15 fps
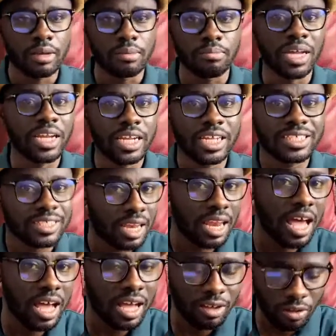but it is
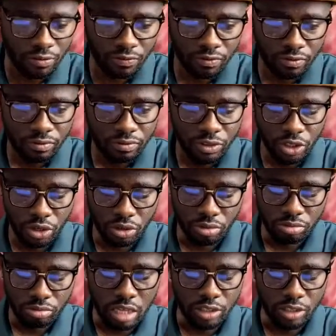lack of, you know,